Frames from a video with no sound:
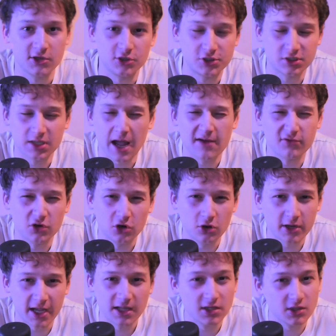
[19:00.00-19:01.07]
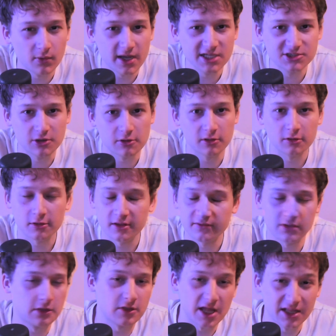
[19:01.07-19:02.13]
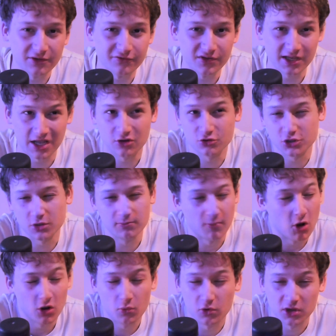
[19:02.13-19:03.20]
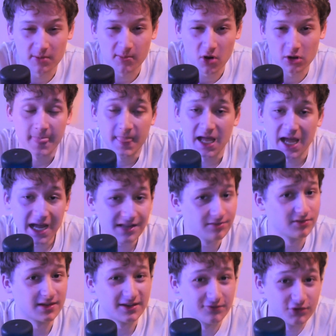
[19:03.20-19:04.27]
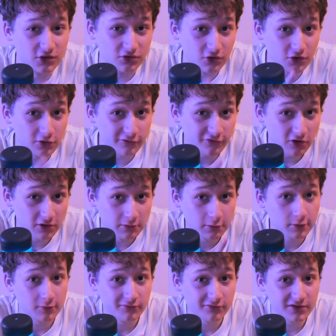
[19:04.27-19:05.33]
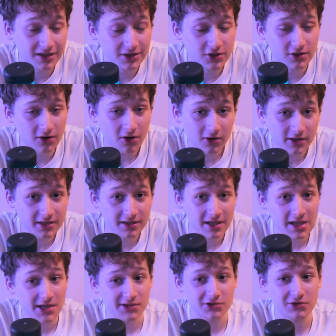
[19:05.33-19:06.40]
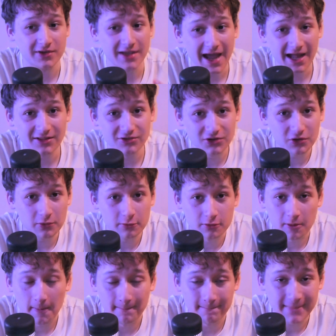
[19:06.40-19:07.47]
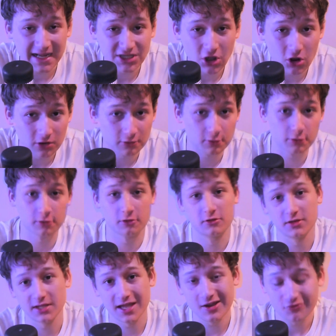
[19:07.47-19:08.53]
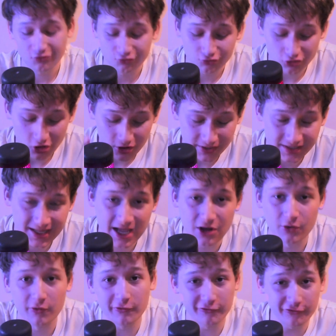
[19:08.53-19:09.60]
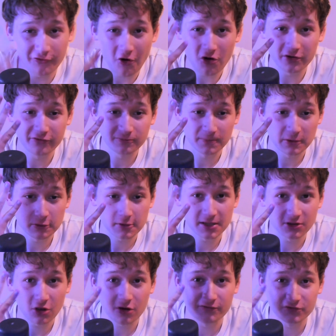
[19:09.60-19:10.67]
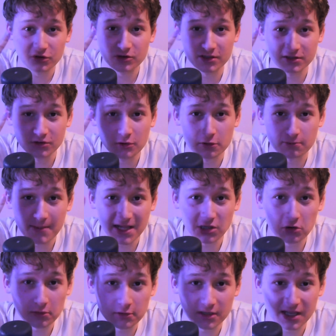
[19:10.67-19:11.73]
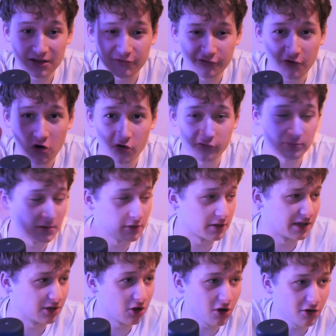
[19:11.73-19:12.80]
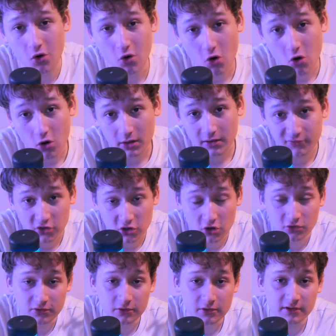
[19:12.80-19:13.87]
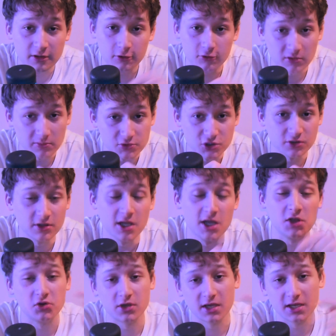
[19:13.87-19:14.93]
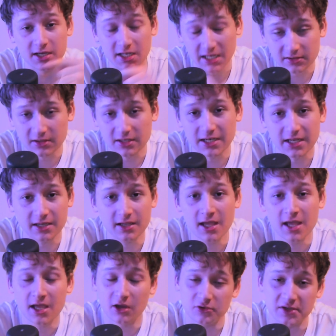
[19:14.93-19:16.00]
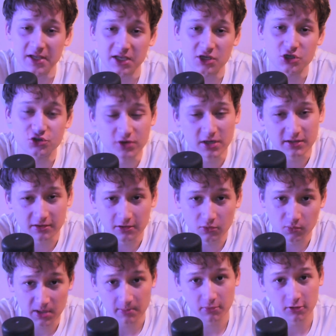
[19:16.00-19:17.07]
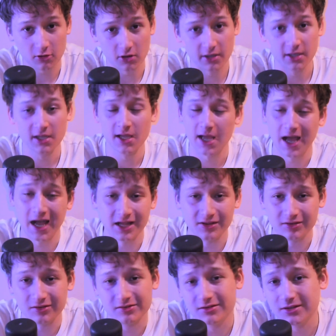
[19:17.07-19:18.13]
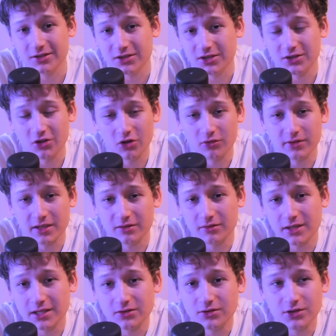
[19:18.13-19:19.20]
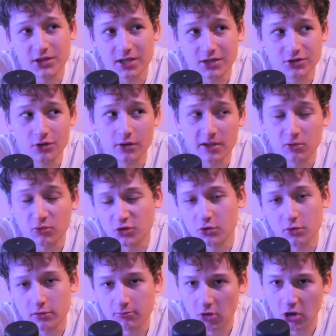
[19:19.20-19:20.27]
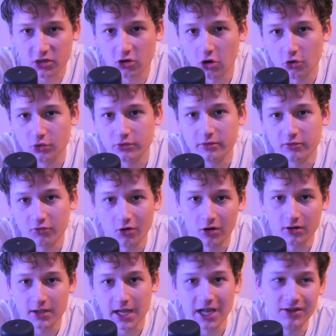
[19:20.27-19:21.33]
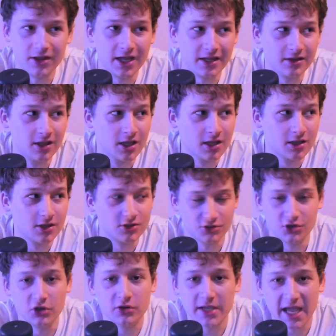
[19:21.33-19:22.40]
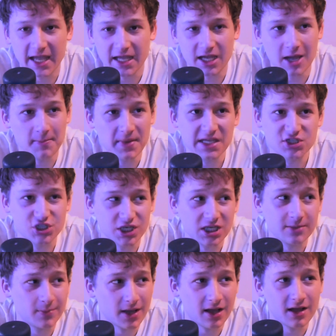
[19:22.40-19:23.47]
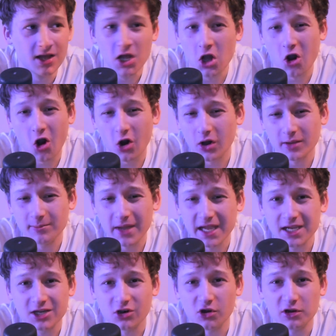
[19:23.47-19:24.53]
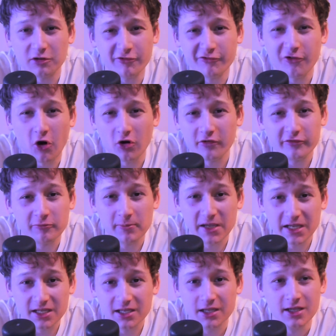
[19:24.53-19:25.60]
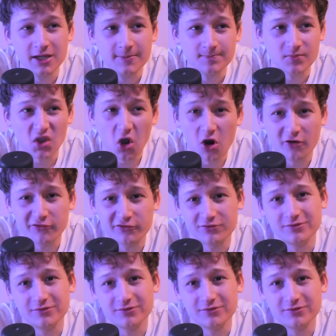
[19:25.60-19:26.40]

should have a look anyway, just to see if there's anything else you might want to buy. And if you do find something you like, you can use Maddox. Yeah, right now 5% off. You can use Maddox and get 5% off. Or if you go into the description, you can click the link. It will take you straight to the website, and you know it will use my code, right? And then you get it a bit cheaper. I make like 5p off